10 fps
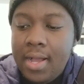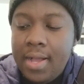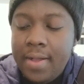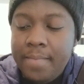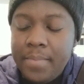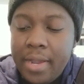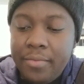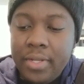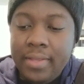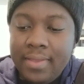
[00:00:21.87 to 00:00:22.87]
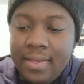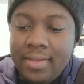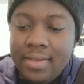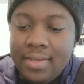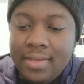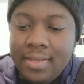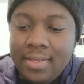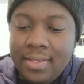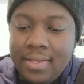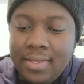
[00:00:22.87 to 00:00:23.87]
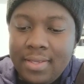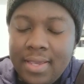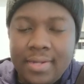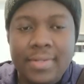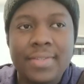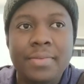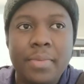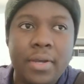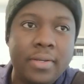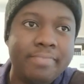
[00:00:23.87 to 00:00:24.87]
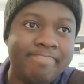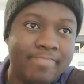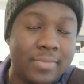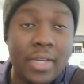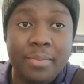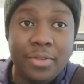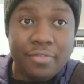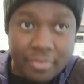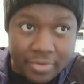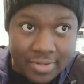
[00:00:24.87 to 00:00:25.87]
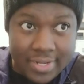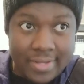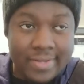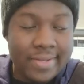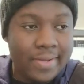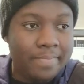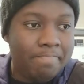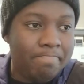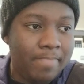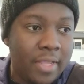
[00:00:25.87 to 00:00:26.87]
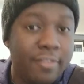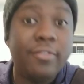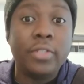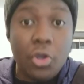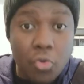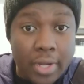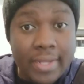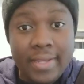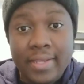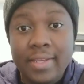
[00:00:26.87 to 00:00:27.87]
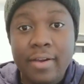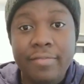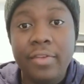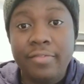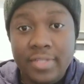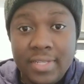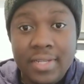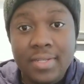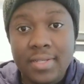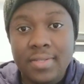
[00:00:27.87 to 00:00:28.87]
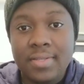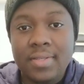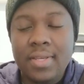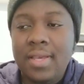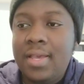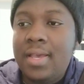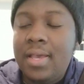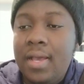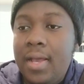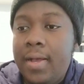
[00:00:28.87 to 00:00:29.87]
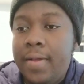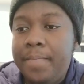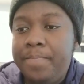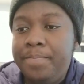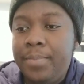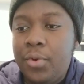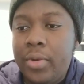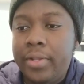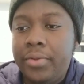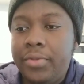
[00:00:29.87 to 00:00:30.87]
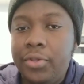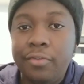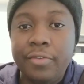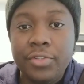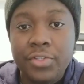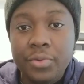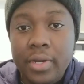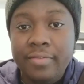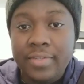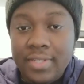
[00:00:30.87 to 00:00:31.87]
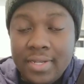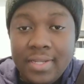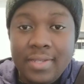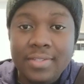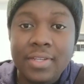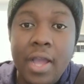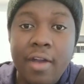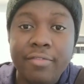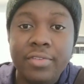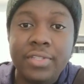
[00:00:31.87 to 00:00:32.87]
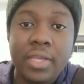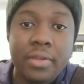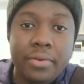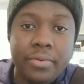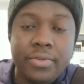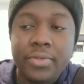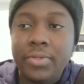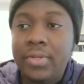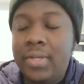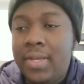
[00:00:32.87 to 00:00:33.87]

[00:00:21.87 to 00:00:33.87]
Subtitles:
I really think KIIT is among top universities for the quality of their facilities. Whether the university-wide facilities, the conference theaters,